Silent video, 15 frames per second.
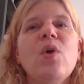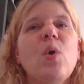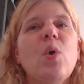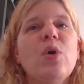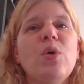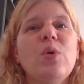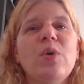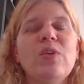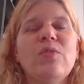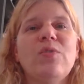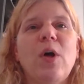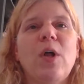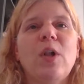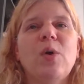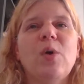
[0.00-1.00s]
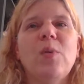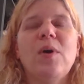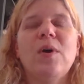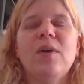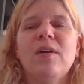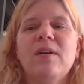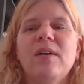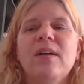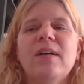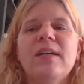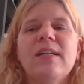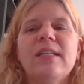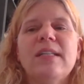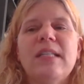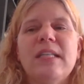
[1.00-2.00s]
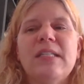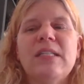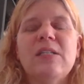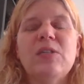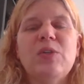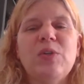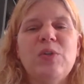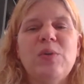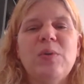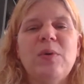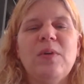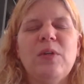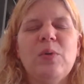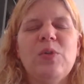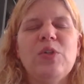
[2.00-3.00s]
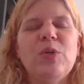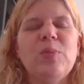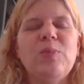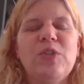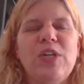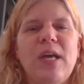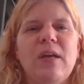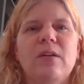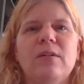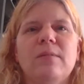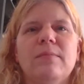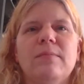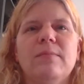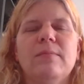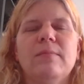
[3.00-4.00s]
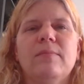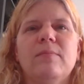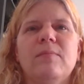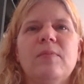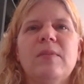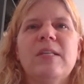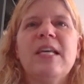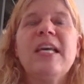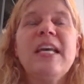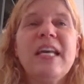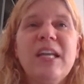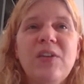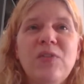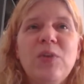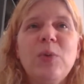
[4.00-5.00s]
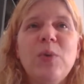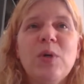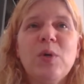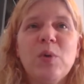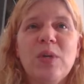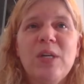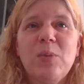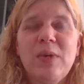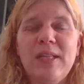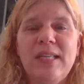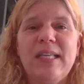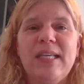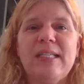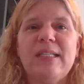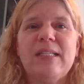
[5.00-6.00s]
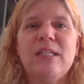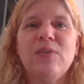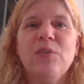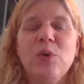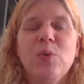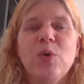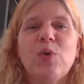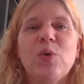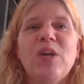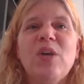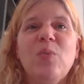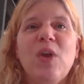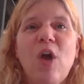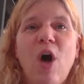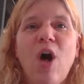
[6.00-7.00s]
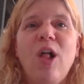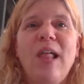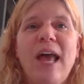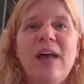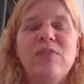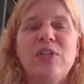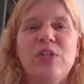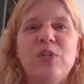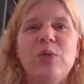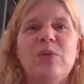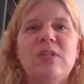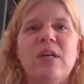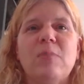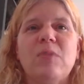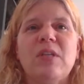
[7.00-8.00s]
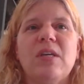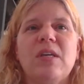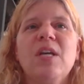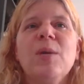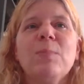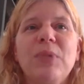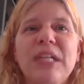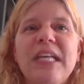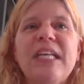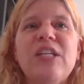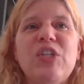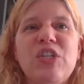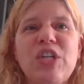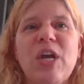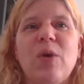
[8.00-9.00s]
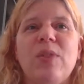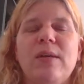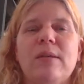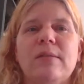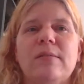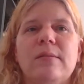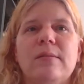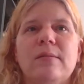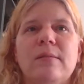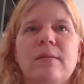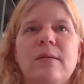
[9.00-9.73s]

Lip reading: or you can follow this YouTube channel. And if you agree with this, if you agree we all have to do something, please share this.